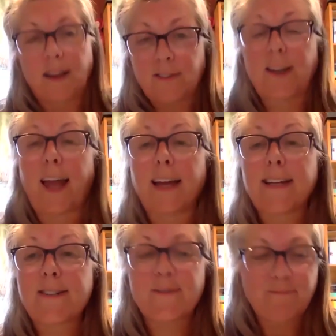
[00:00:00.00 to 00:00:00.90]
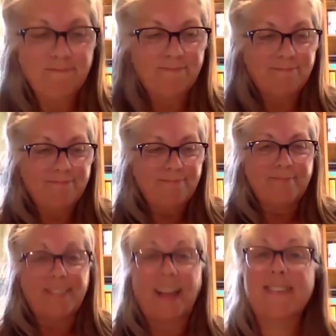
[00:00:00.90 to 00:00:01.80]
a delight.
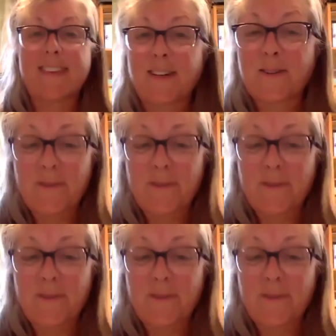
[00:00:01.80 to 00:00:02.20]
That's it.